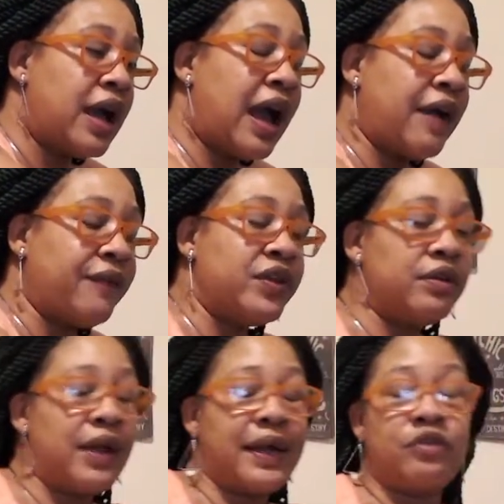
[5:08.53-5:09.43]
I feel
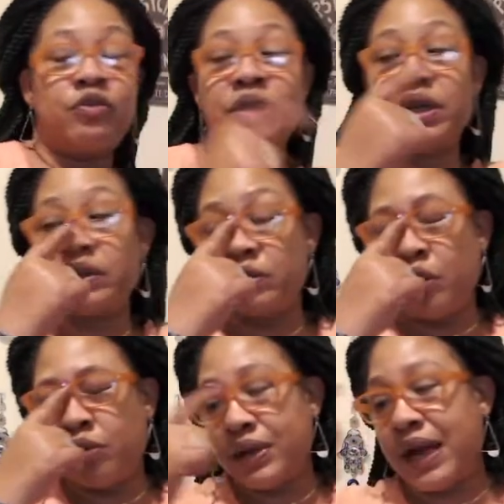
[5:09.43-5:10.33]
like you in this
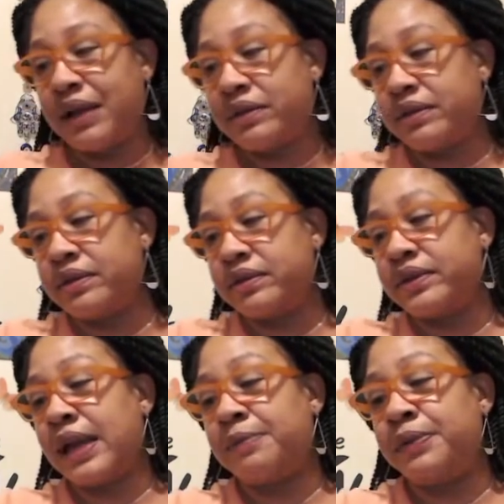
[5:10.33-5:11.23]
no-nonsense
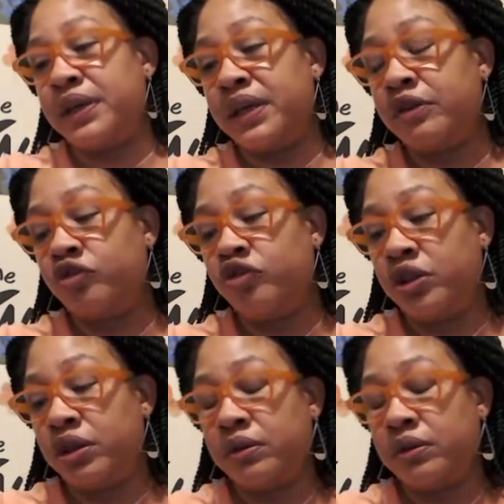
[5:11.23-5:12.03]
type of energy.